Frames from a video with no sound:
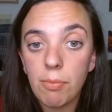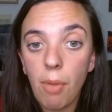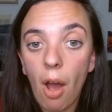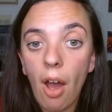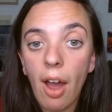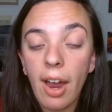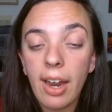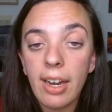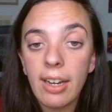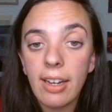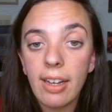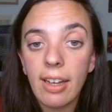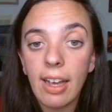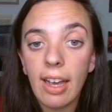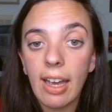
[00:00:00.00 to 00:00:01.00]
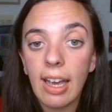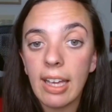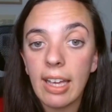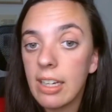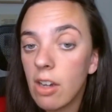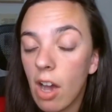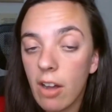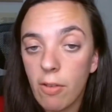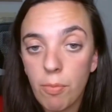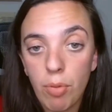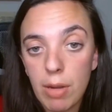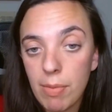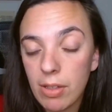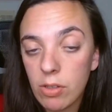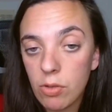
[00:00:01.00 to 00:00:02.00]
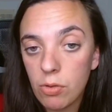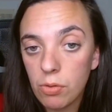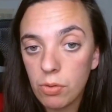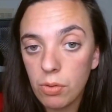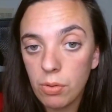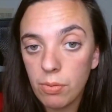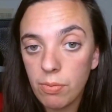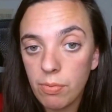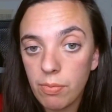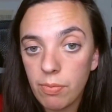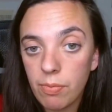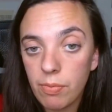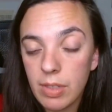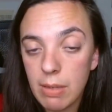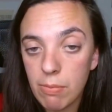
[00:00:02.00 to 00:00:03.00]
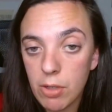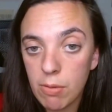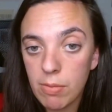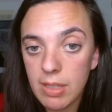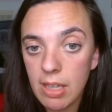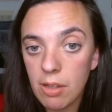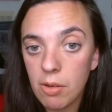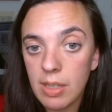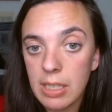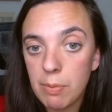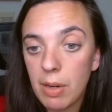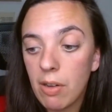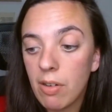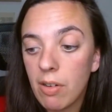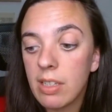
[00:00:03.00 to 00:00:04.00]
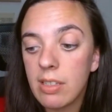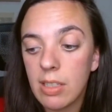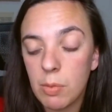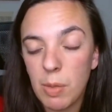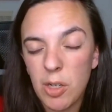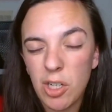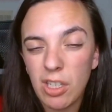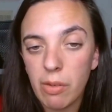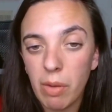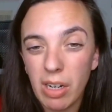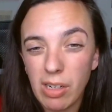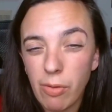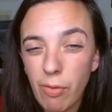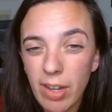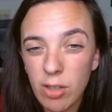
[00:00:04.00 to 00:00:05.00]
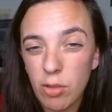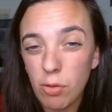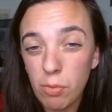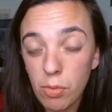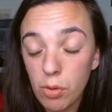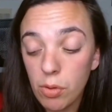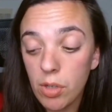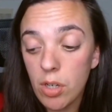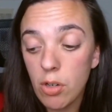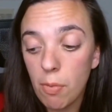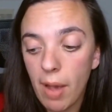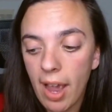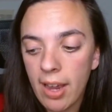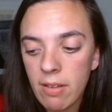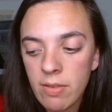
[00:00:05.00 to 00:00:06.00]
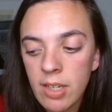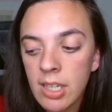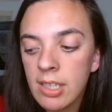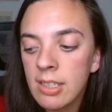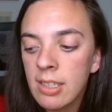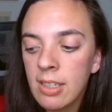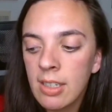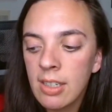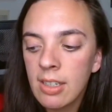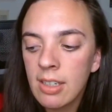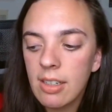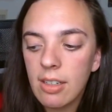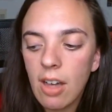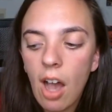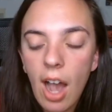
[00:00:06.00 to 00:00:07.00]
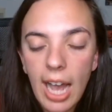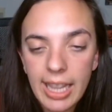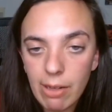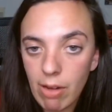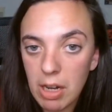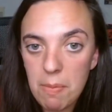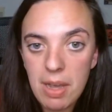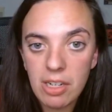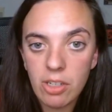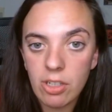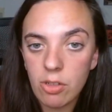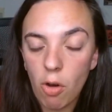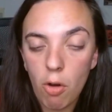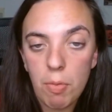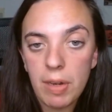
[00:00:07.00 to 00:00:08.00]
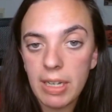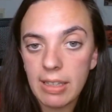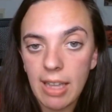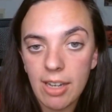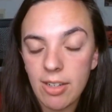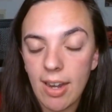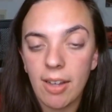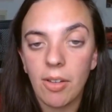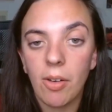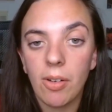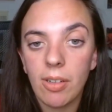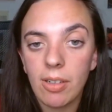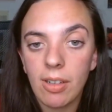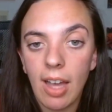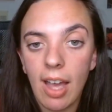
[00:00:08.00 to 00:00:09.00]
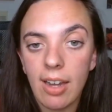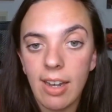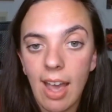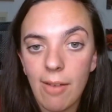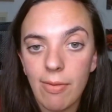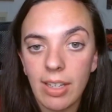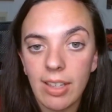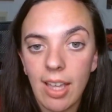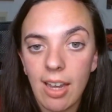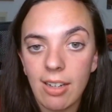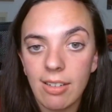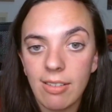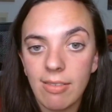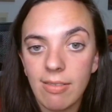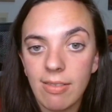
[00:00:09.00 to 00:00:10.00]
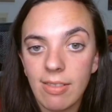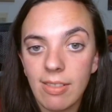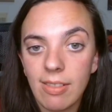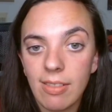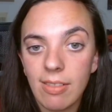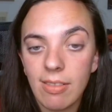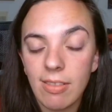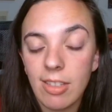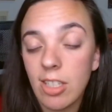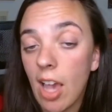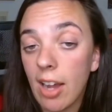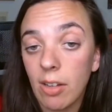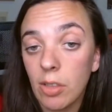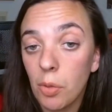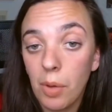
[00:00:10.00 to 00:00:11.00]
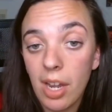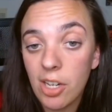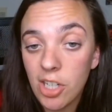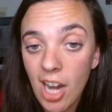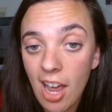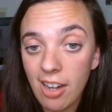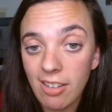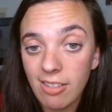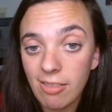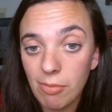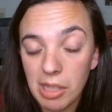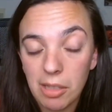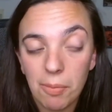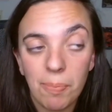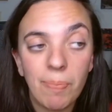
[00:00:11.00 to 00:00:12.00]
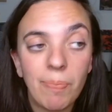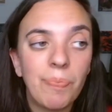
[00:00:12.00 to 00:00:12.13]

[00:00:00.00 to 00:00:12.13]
by any kind of premenstrual symptoms that you experience, especially when it affects your mood and your behavior, highly recommend just opening that dialogue and having that cycle aware chat with them.